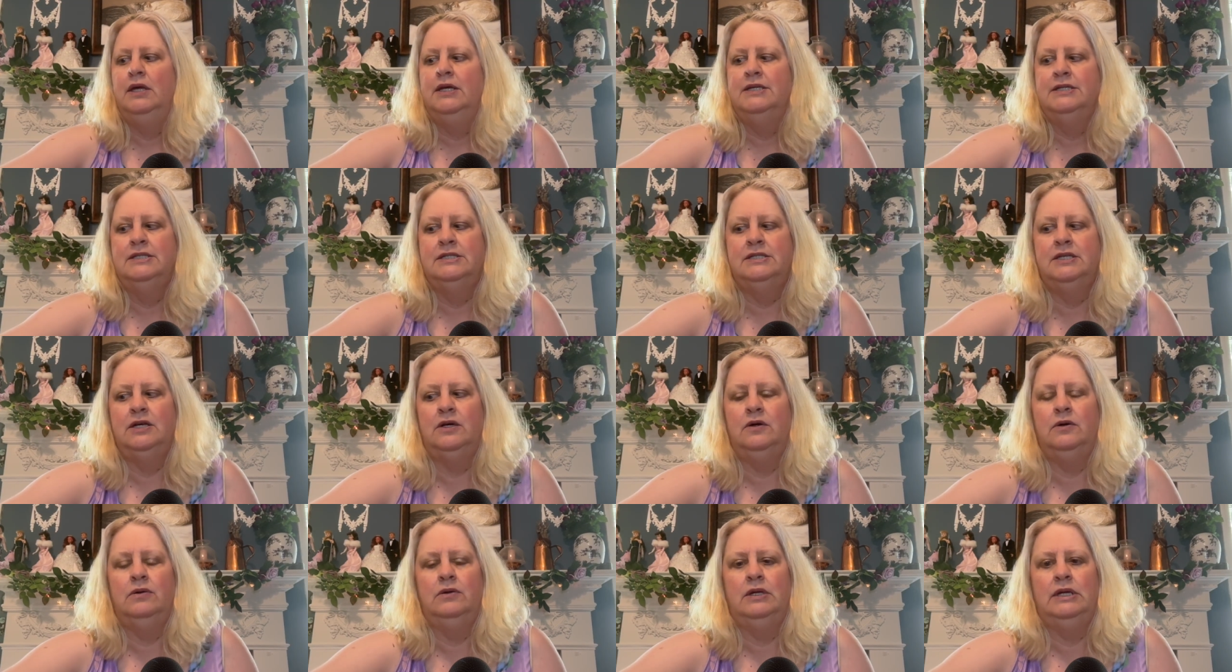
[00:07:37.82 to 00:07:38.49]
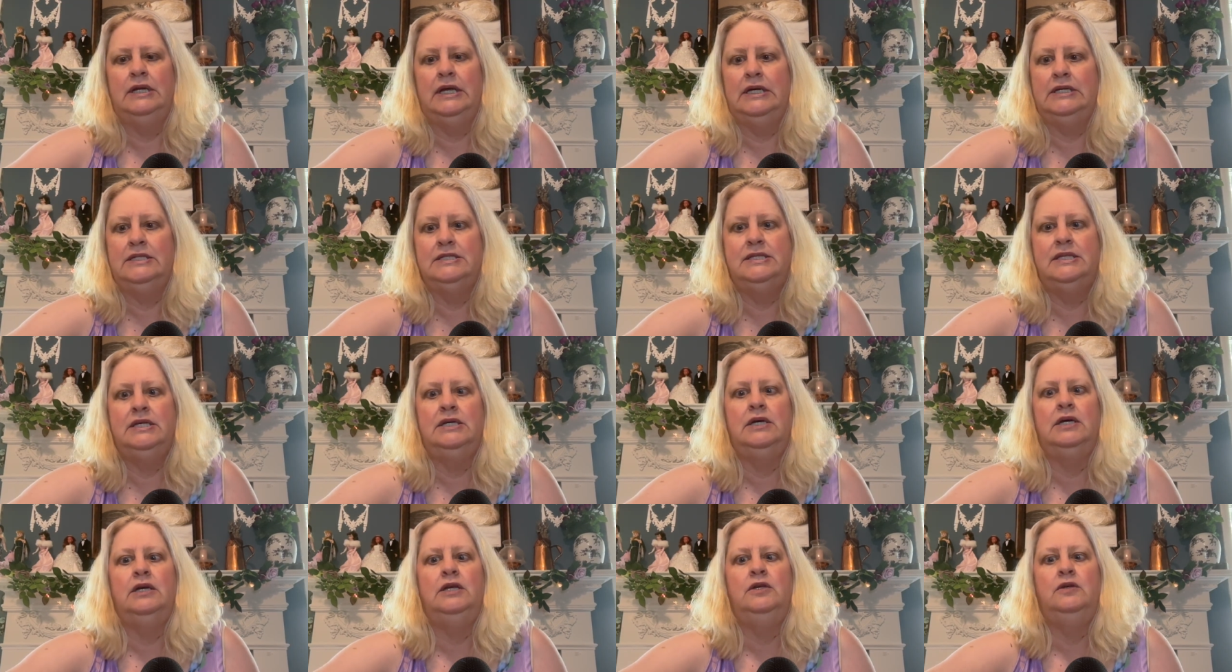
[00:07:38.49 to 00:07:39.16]
So the next
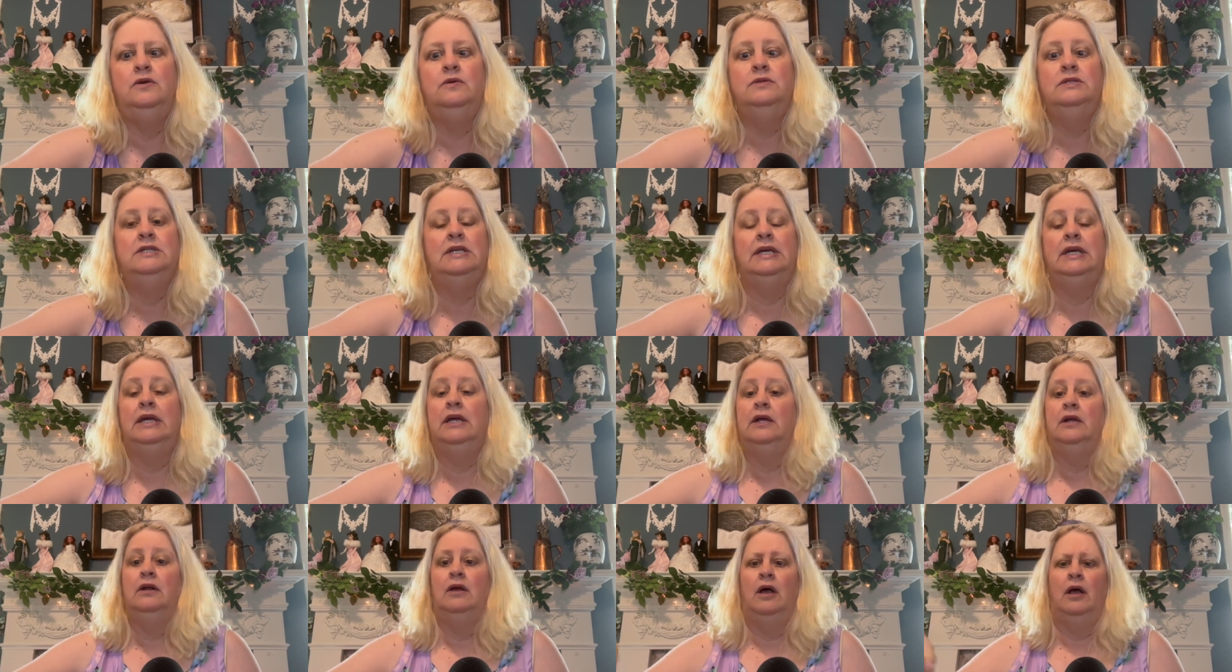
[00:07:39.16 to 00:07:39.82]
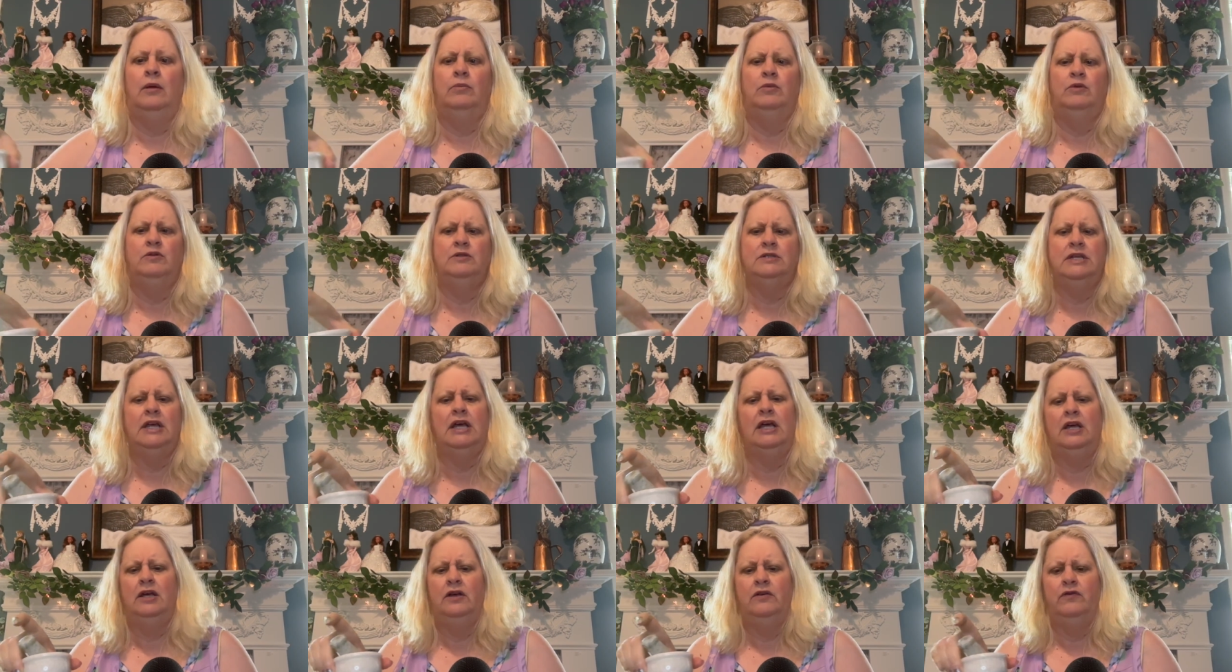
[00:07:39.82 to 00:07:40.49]
thing I use, again, almost
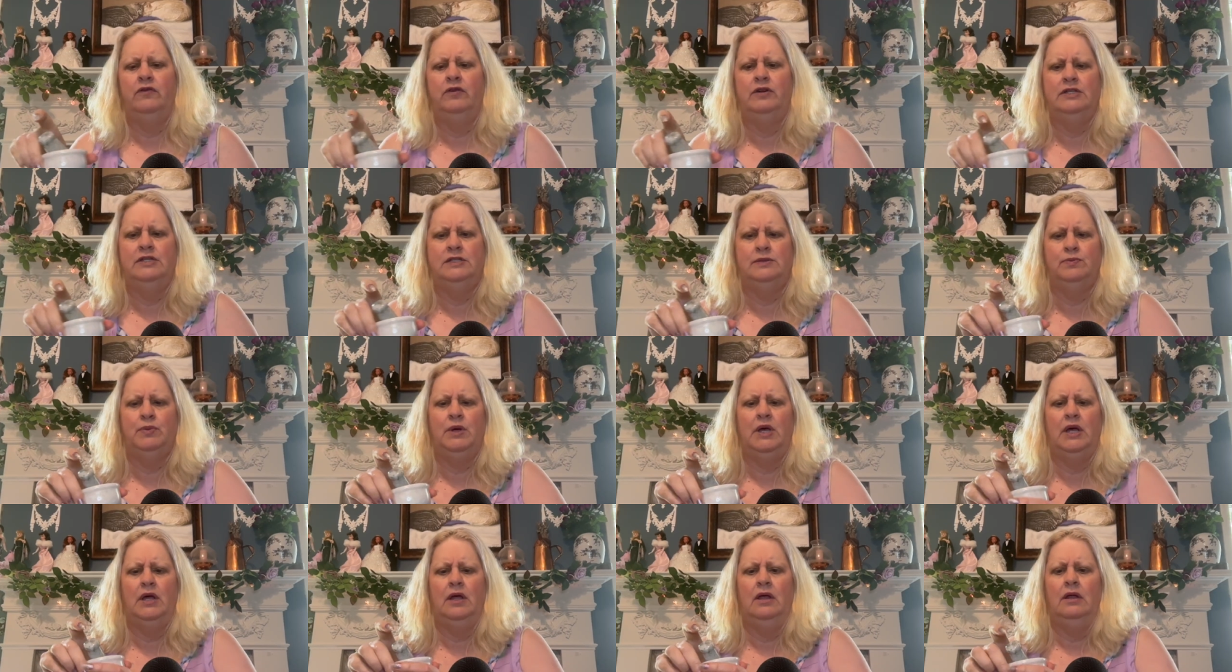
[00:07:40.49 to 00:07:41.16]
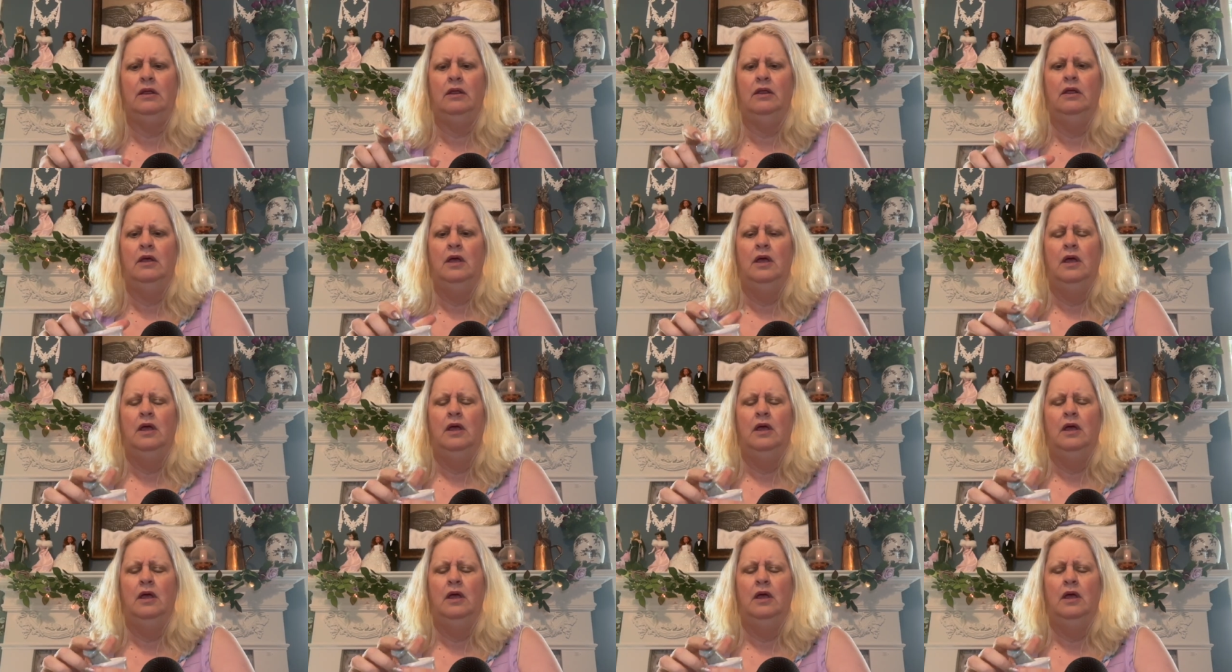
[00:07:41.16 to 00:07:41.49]
every spell,